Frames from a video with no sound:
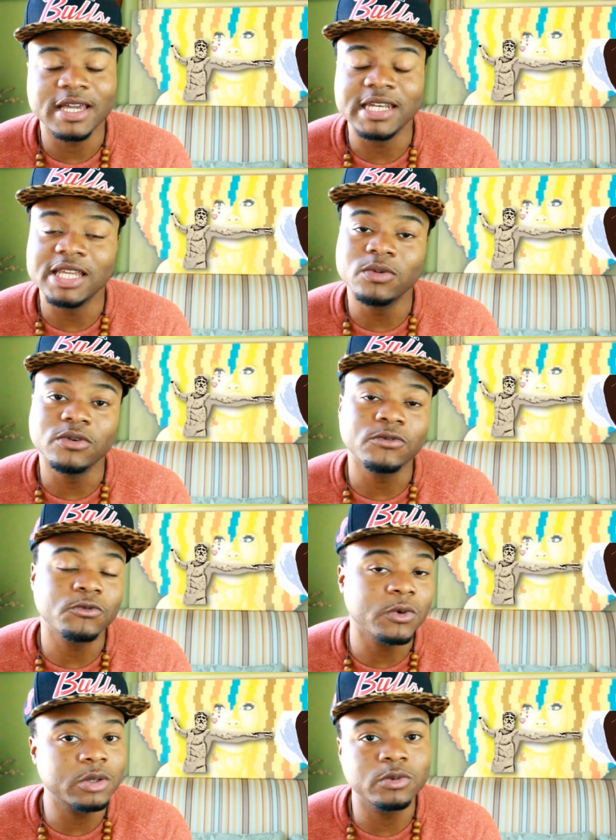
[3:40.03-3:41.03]
and he would
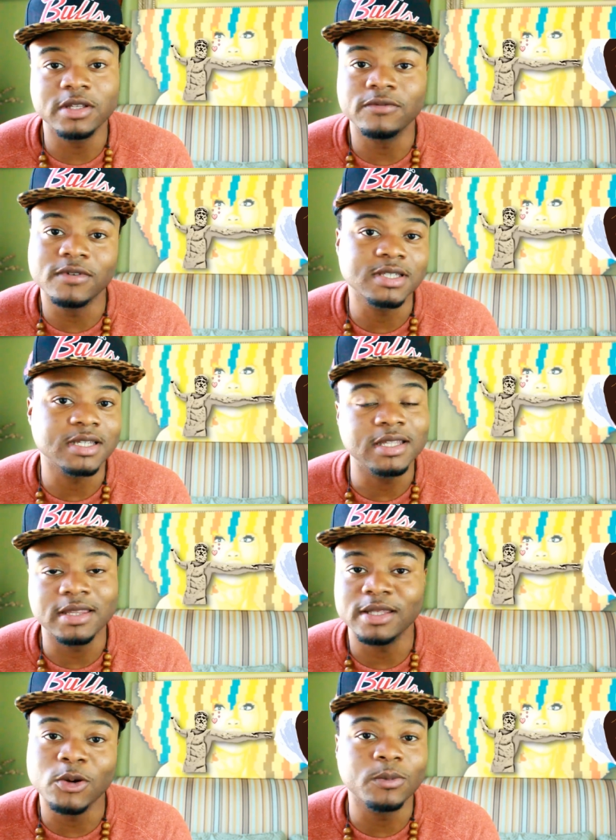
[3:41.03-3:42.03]
frequently visit
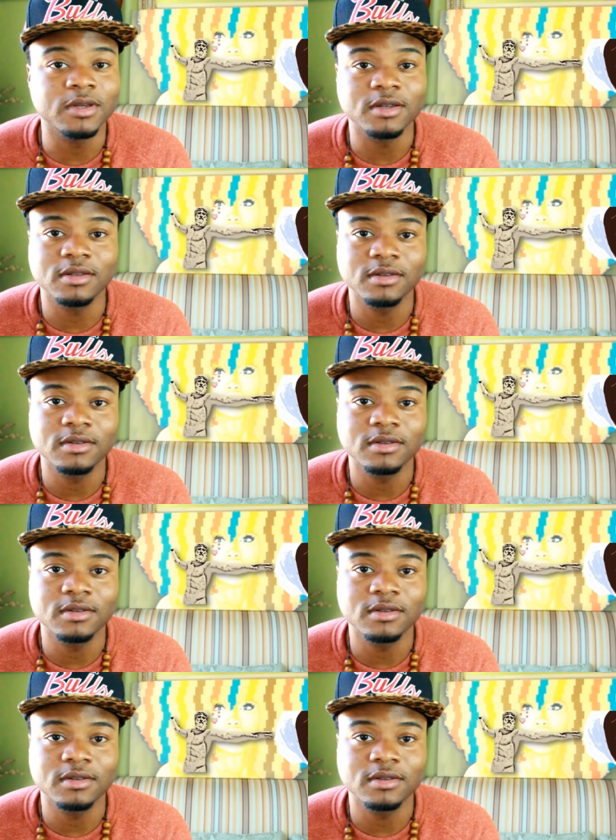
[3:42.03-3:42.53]
Ethiopia.